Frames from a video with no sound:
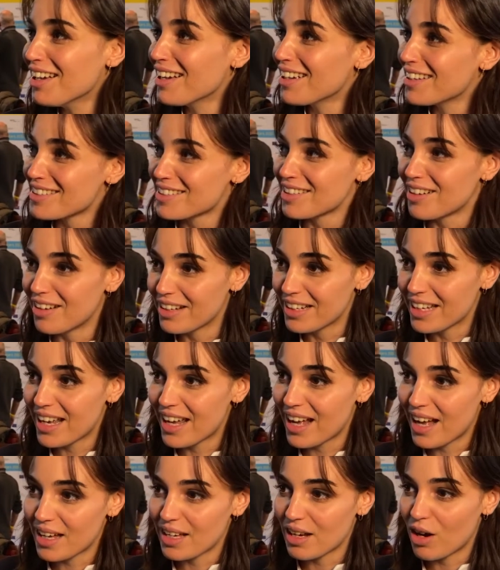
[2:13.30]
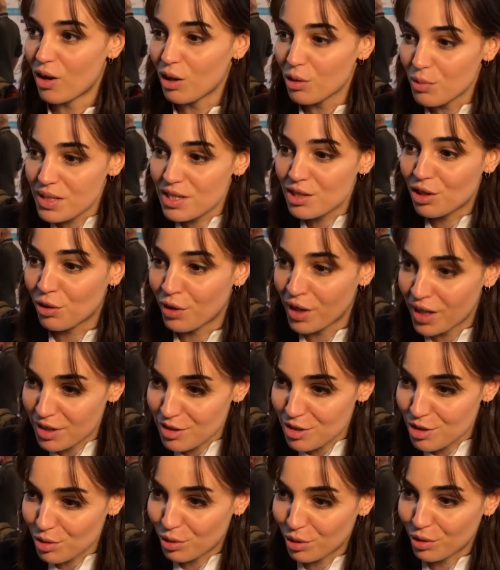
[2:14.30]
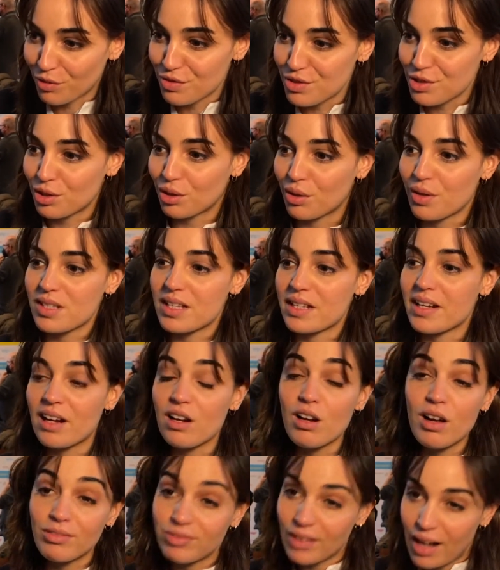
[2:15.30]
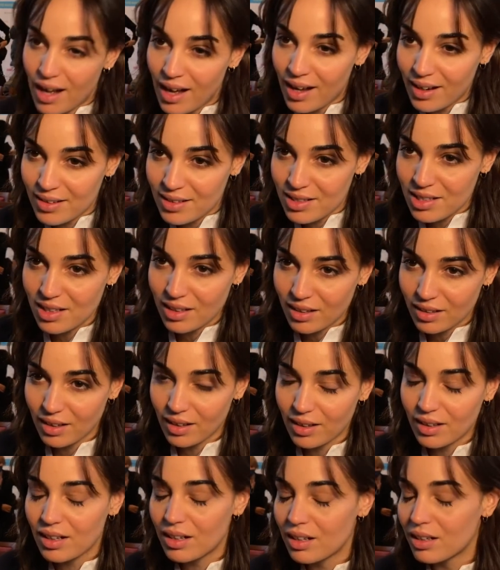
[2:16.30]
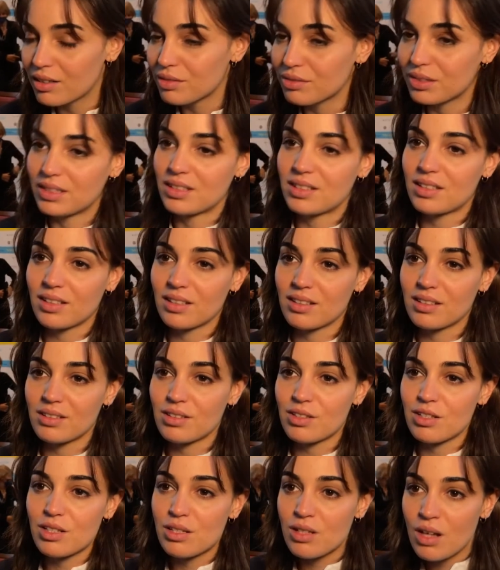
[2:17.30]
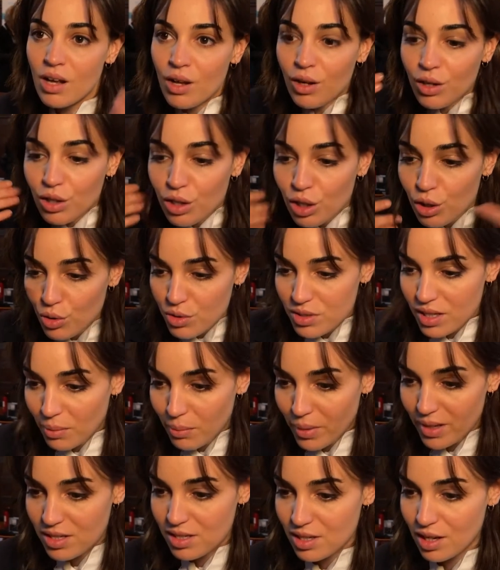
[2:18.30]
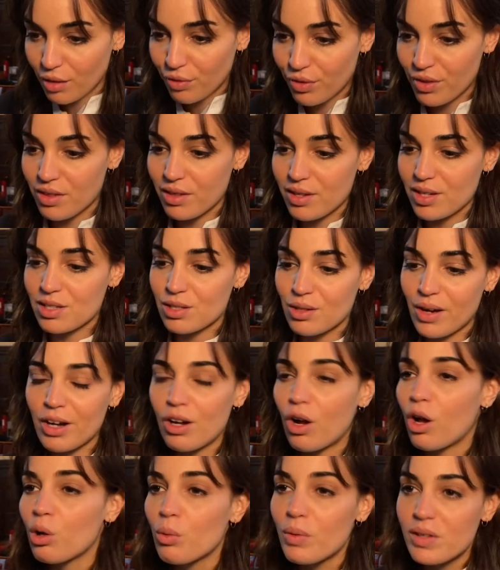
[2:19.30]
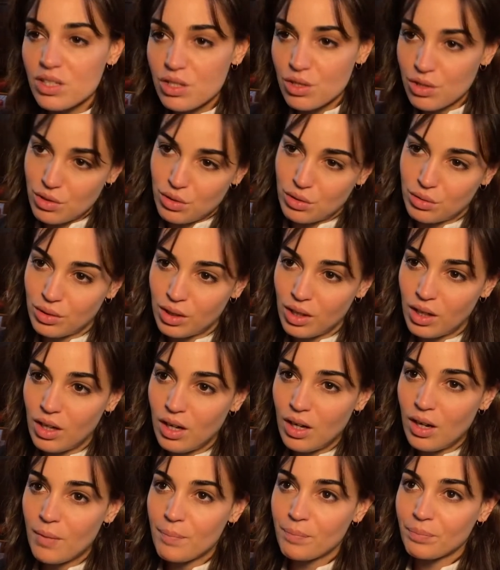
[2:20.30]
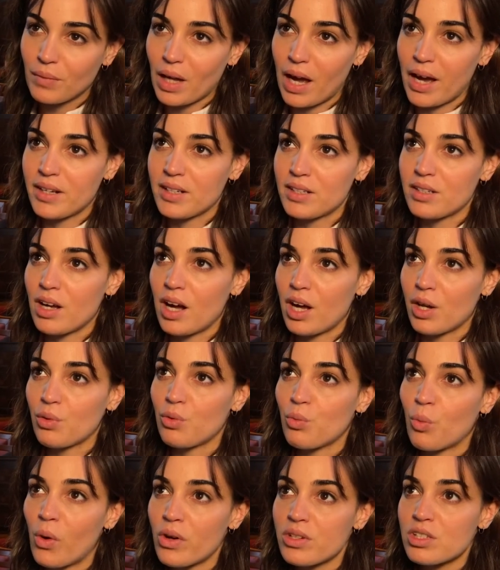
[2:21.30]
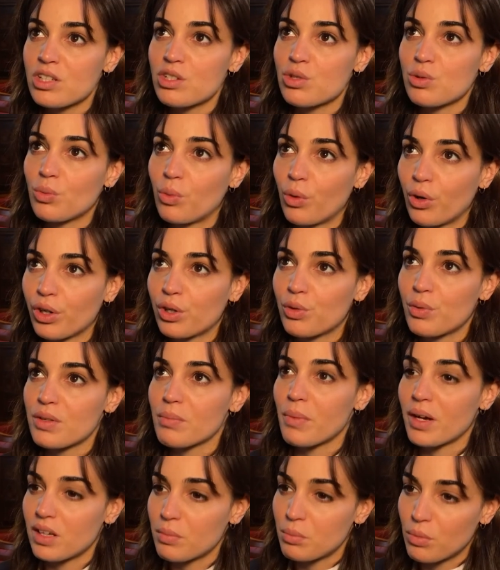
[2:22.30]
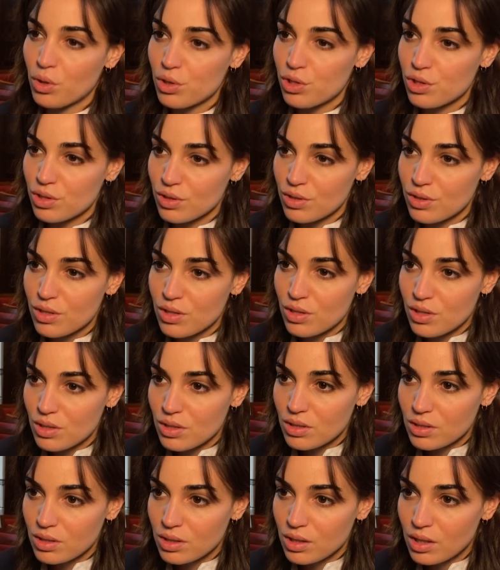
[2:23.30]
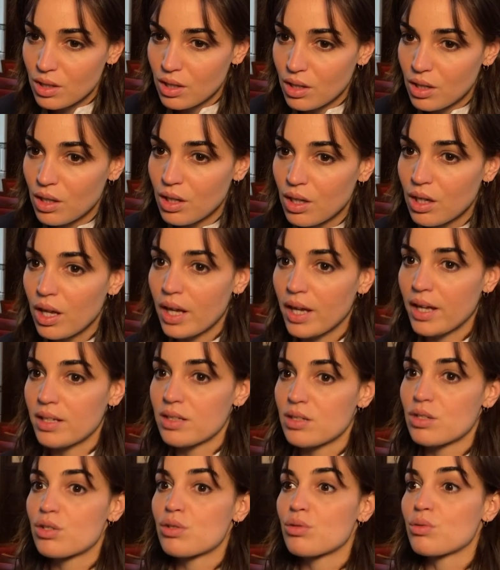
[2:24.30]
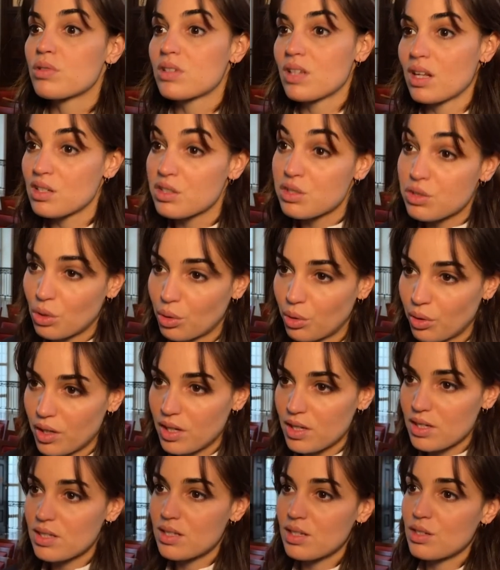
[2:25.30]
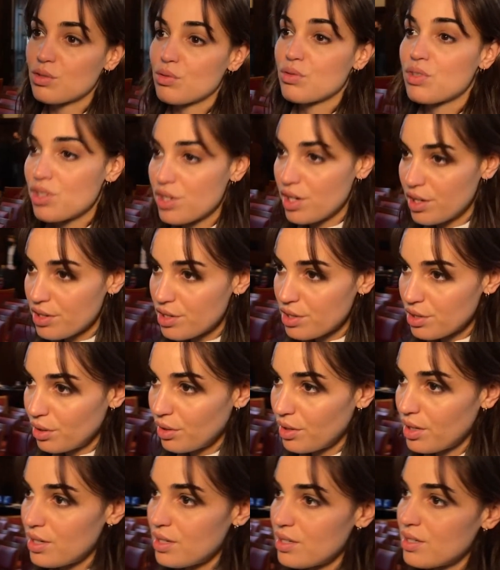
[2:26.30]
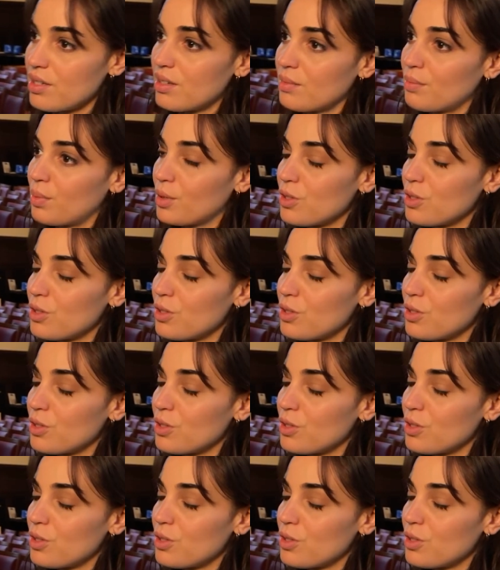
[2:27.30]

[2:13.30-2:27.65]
So yeah, I always created sort of stories, and I love acting. I love it, just losing myself in this. So I always knew I, I wanted to work with my emotions and to tell stories and to share stories.